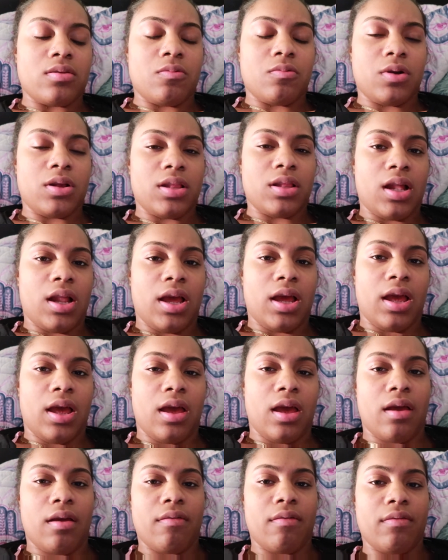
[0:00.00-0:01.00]
the one that I
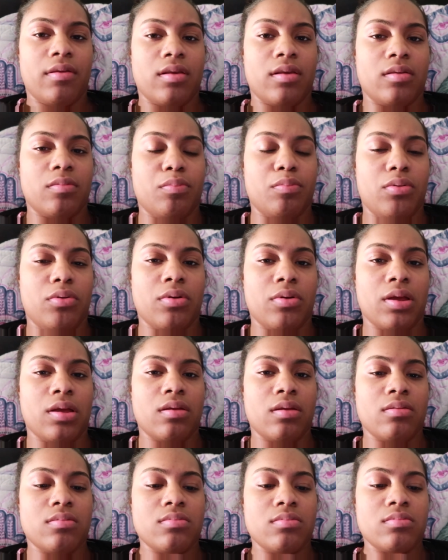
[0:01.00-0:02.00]
have is
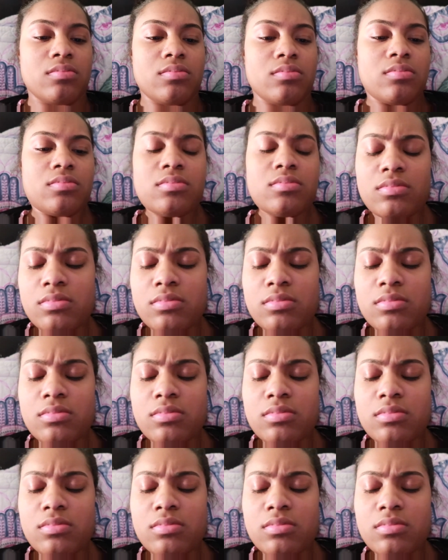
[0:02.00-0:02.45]
broken. Mm.